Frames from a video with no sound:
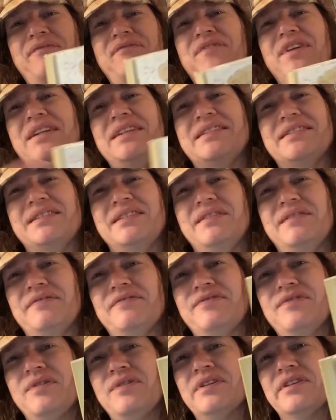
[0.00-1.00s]
50 cent
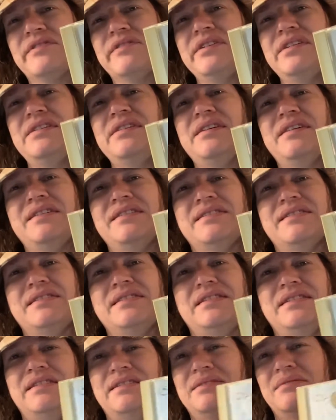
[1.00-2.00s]
for a Green Day
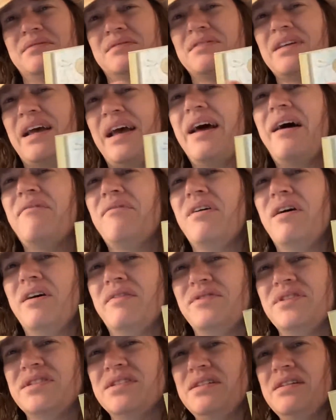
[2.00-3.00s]
CD? It's half off,
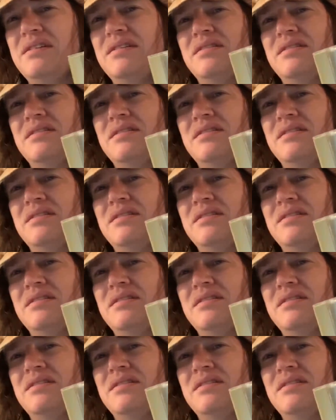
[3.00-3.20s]
you see.